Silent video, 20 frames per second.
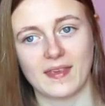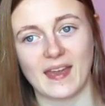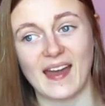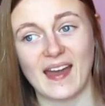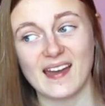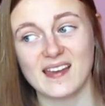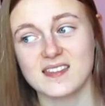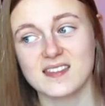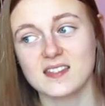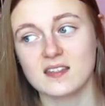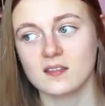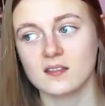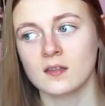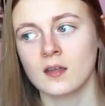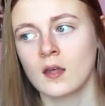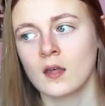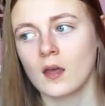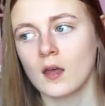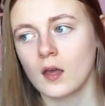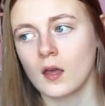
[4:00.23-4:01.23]
get,
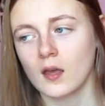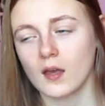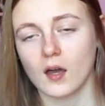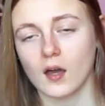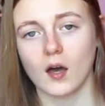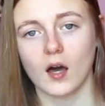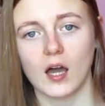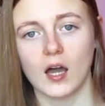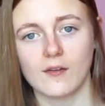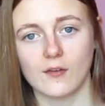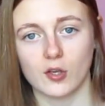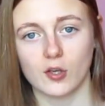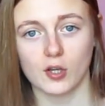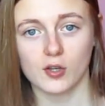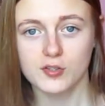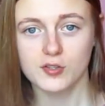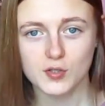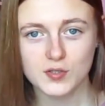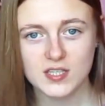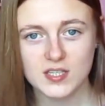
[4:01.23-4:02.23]
either go
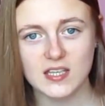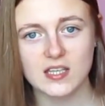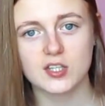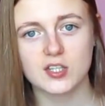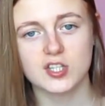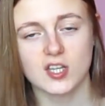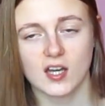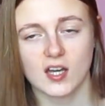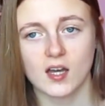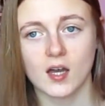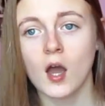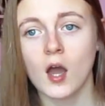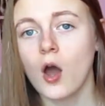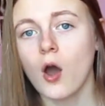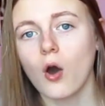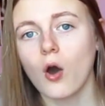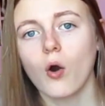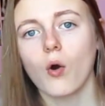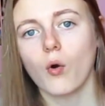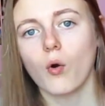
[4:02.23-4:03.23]
to a teacher
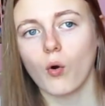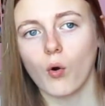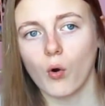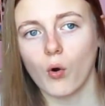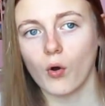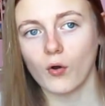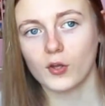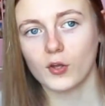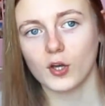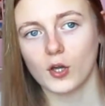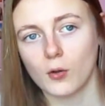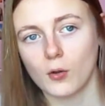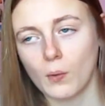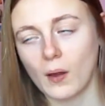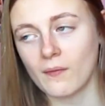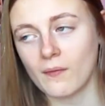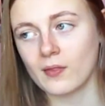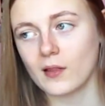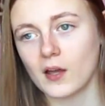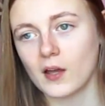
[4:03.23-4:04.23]
or go
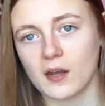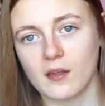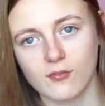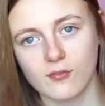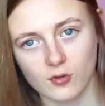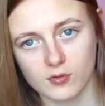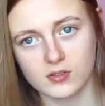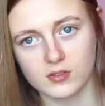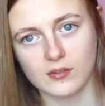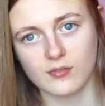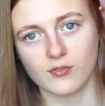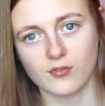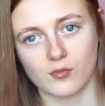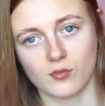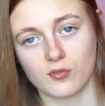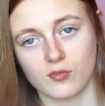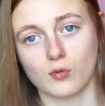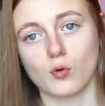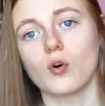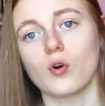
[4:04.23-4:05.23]
and learn it from a different
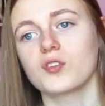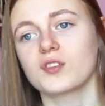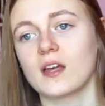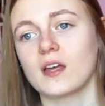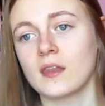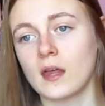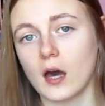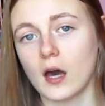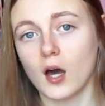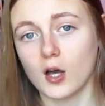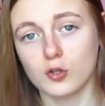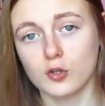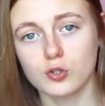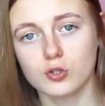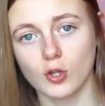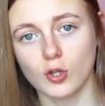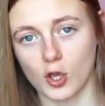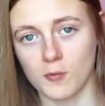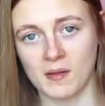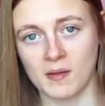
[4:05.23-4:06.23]
source, and there are
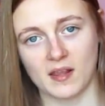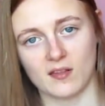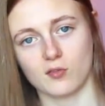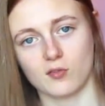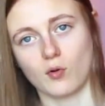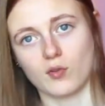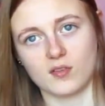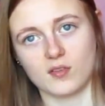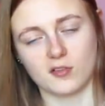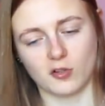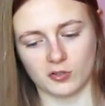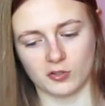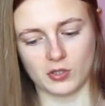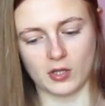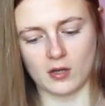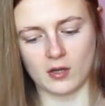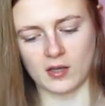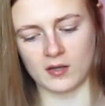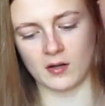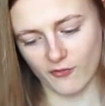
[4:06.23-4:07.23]
so many sources
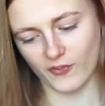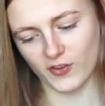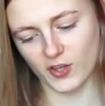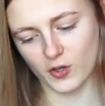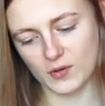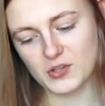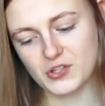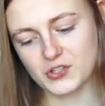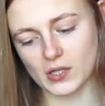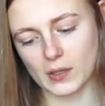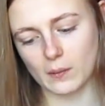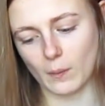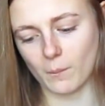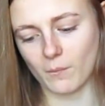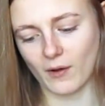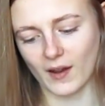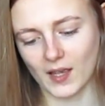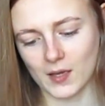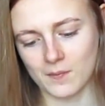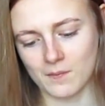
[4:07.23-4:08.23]
online. A few which I would
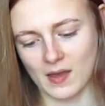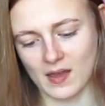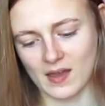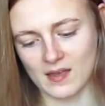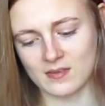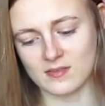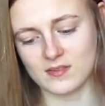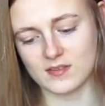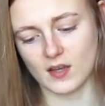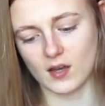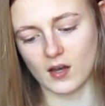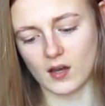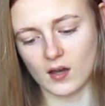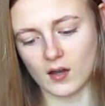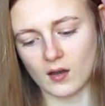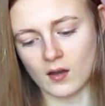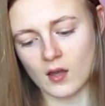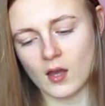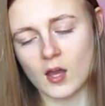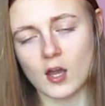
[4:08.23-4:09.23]
recommend
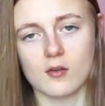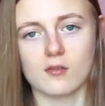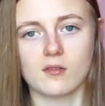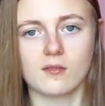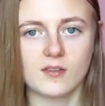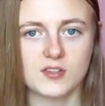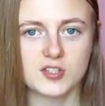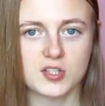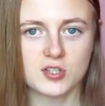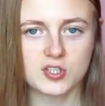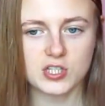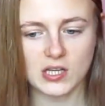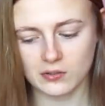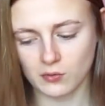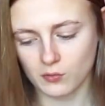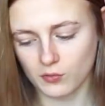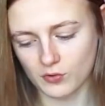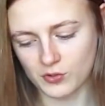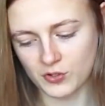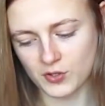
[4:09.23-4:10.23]
are revision
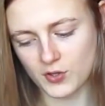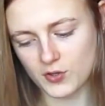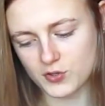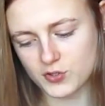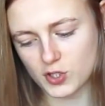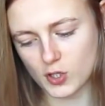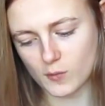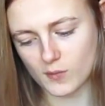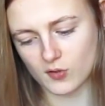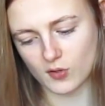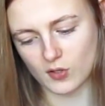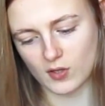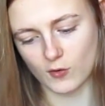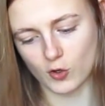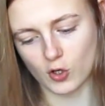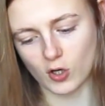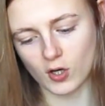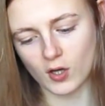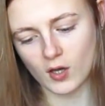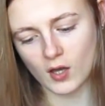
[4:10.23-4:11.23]
channels on YouTube. So you've
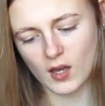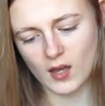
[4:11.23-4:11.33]
got